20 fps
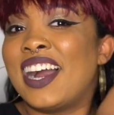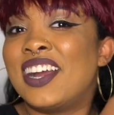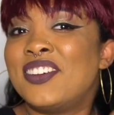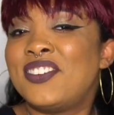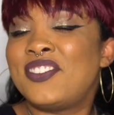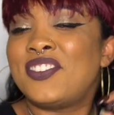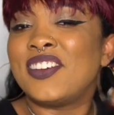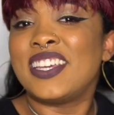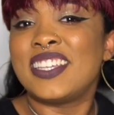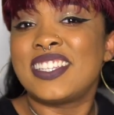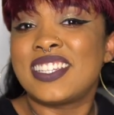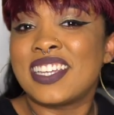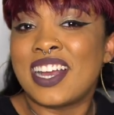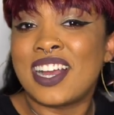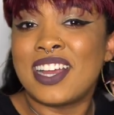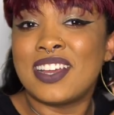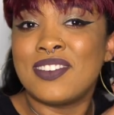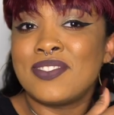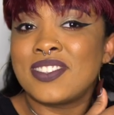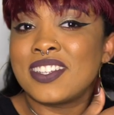I
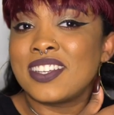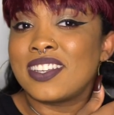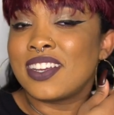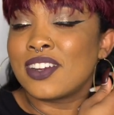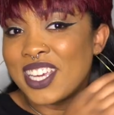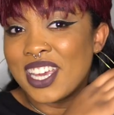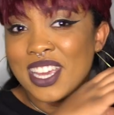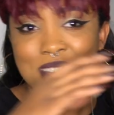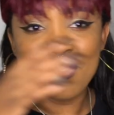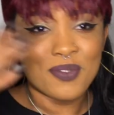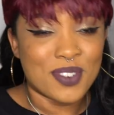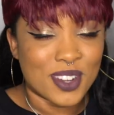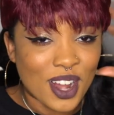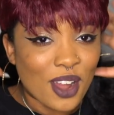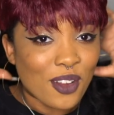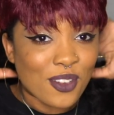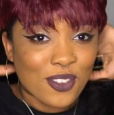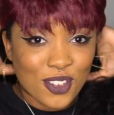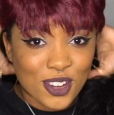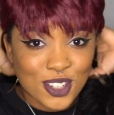FaceTimed Gabe when
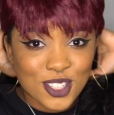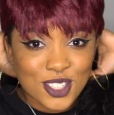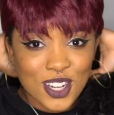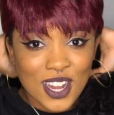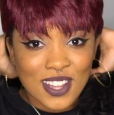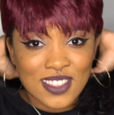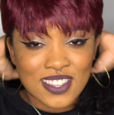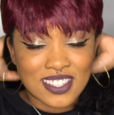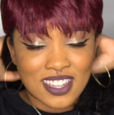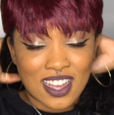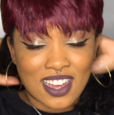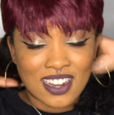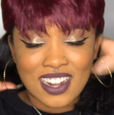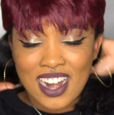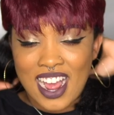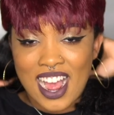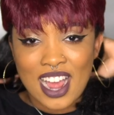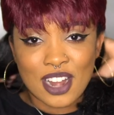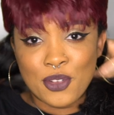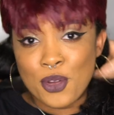I first tried this on
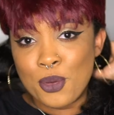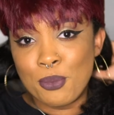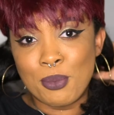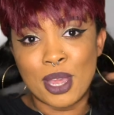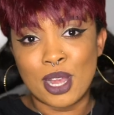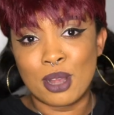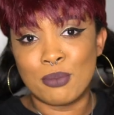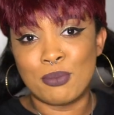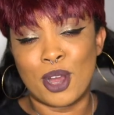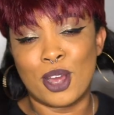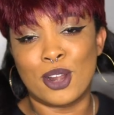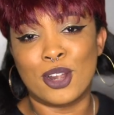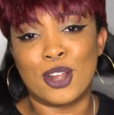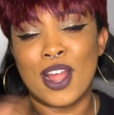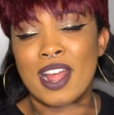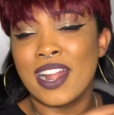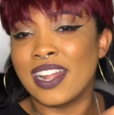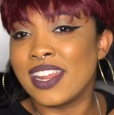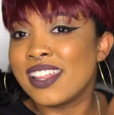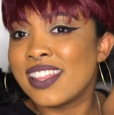and I had no makeup on
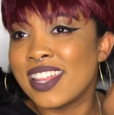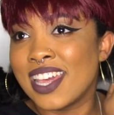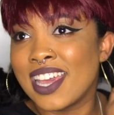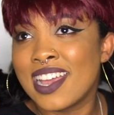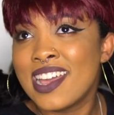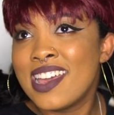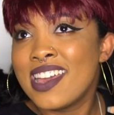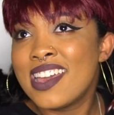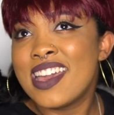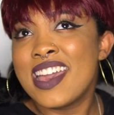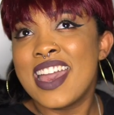or anything,